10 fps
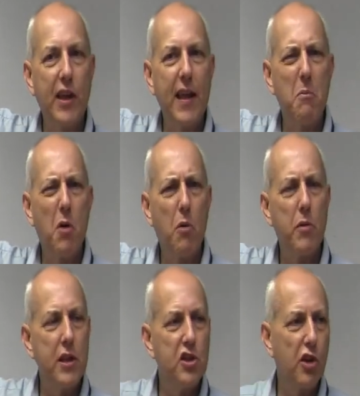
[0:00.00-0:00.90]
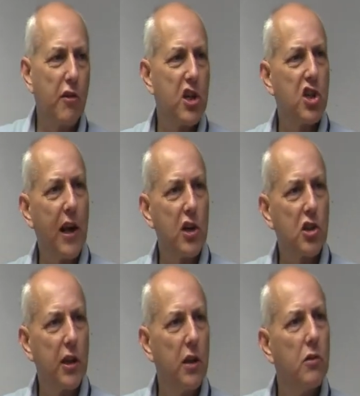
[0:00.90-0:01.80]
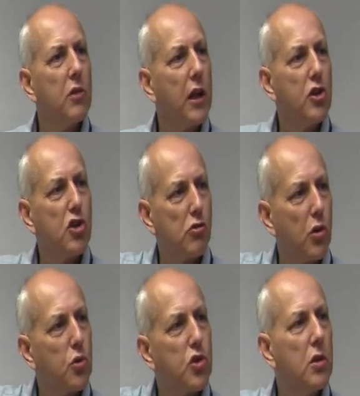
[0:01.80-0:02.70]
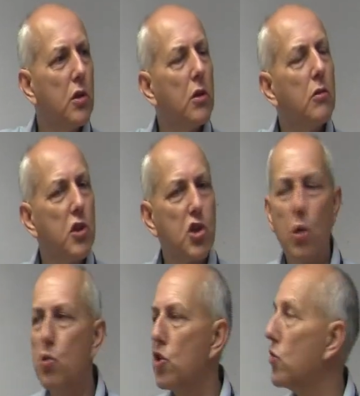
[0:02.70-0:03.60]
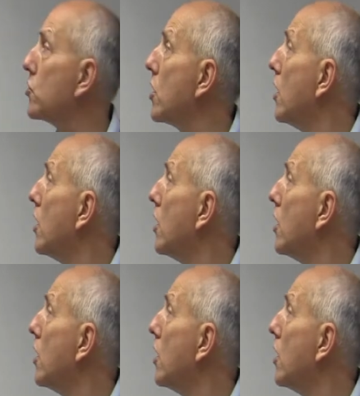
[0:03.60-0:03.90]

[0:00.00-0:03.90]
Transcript: You get it more with integration actually, the integrals, the solutions.